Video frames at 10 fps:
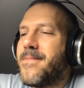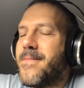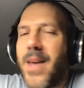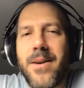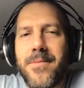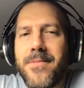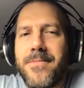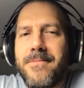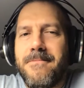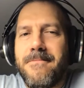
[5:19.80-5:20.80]
yeah,
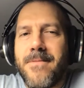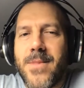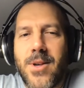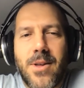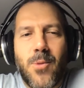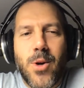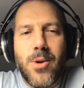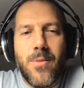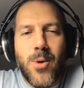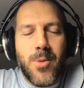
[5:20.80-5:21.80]
just wish
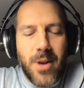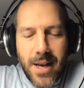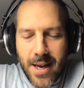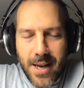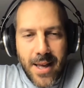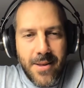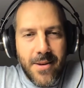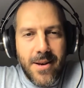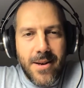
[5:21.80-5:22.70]
me luck, I guess.